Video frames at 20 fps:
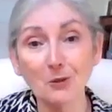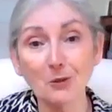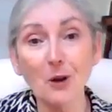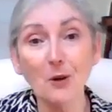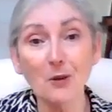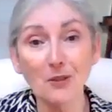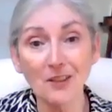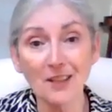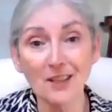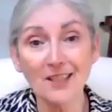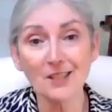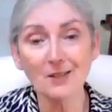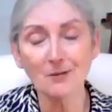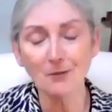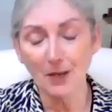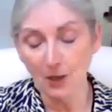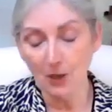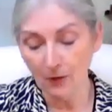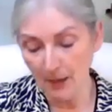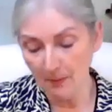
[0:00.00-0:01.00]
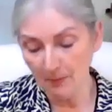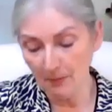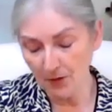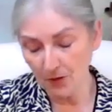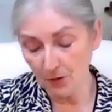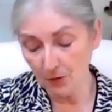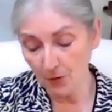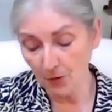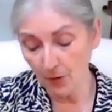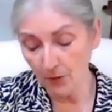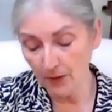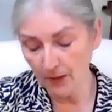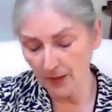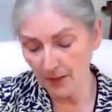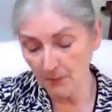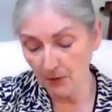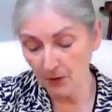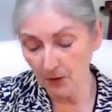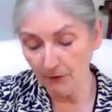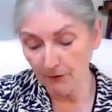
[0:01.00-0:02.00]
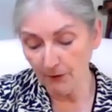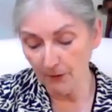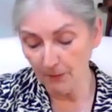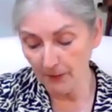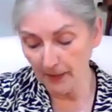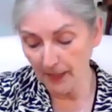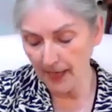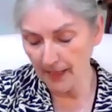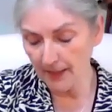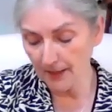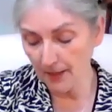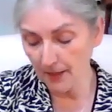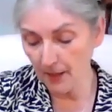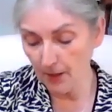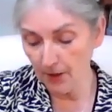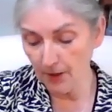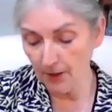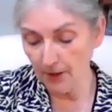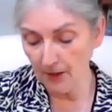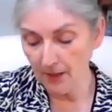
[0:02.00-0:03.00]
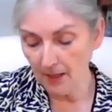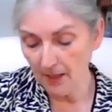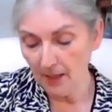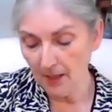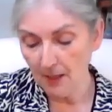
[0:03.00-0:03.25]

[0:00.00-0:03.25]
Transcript: to grow this, right? You're able to grow these beautiful plants here.